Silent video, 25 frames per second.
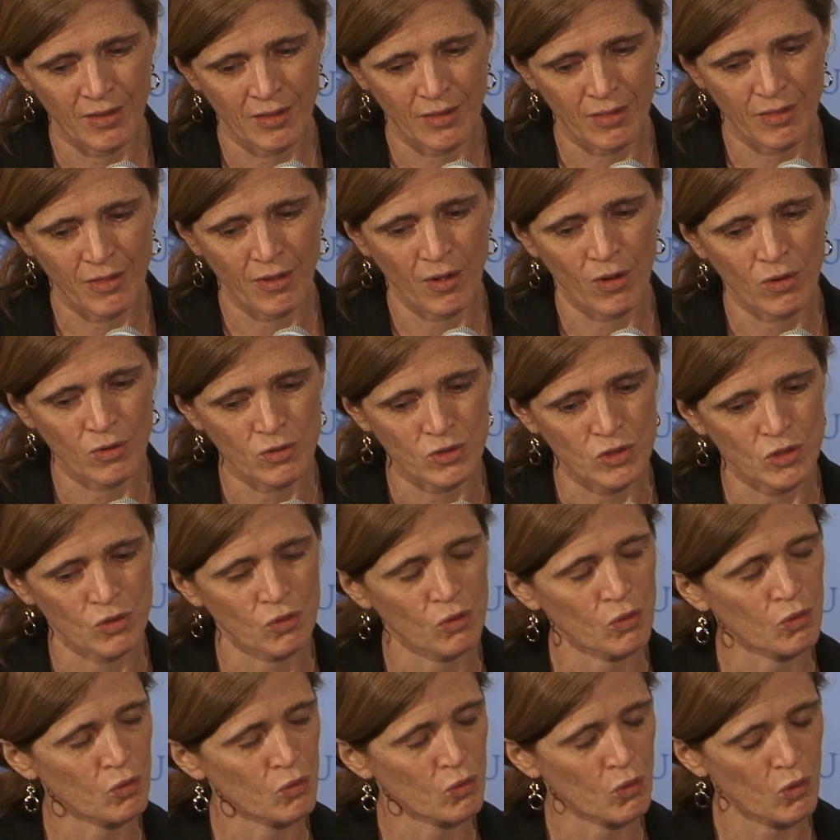those
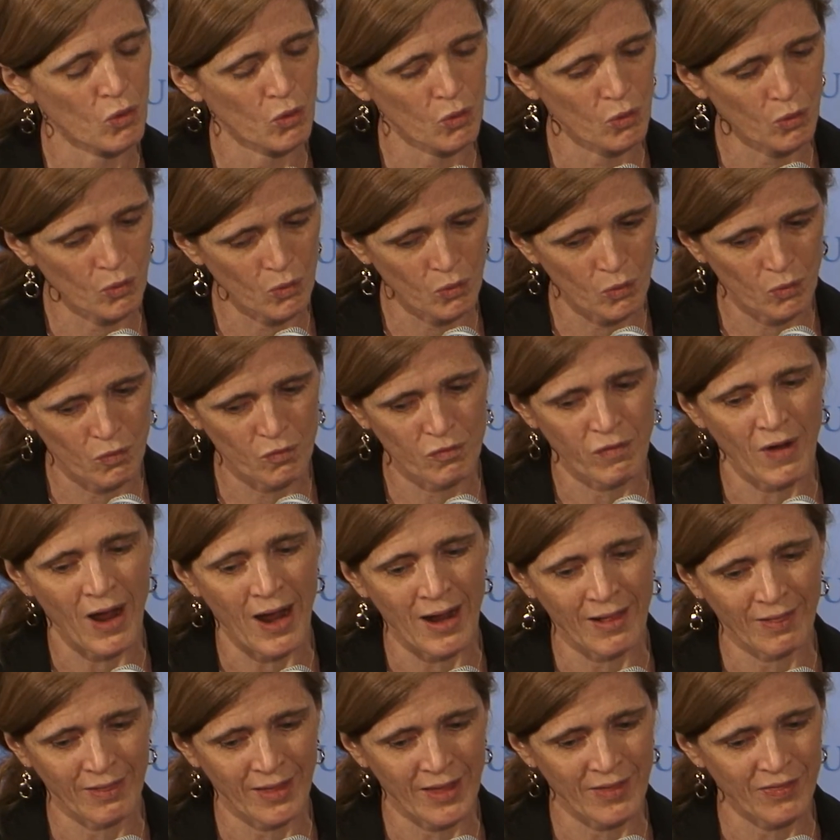who
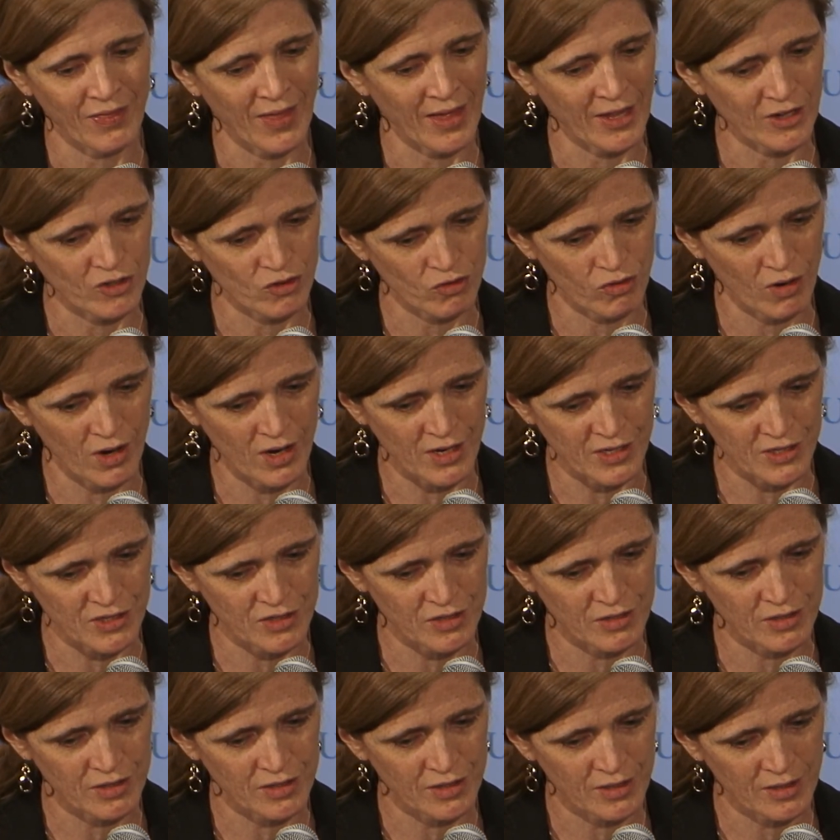violate that
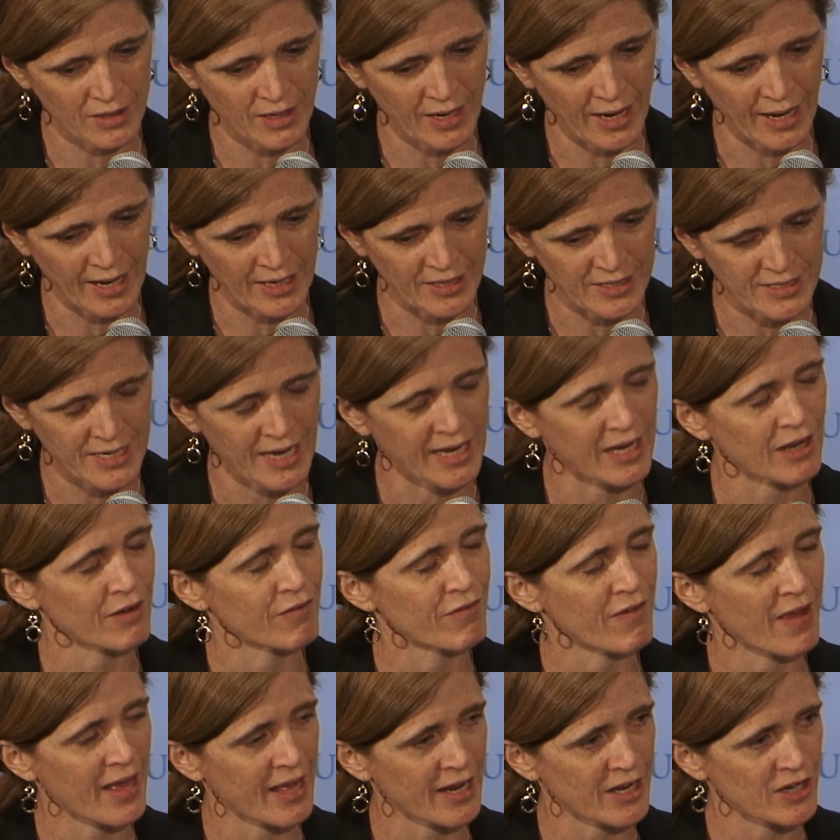trust and take
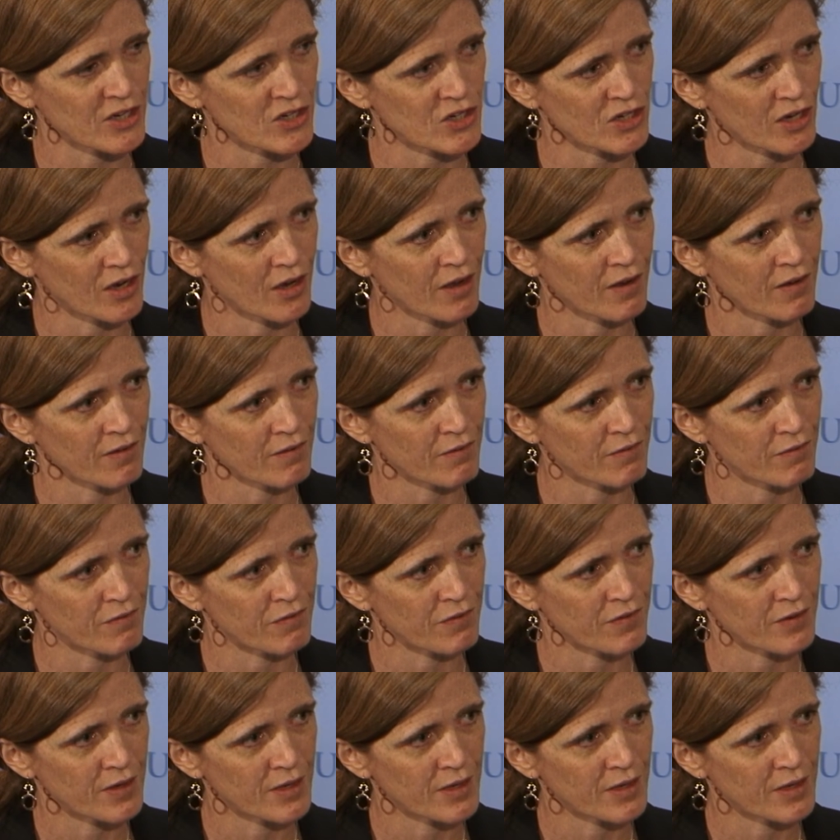advantage of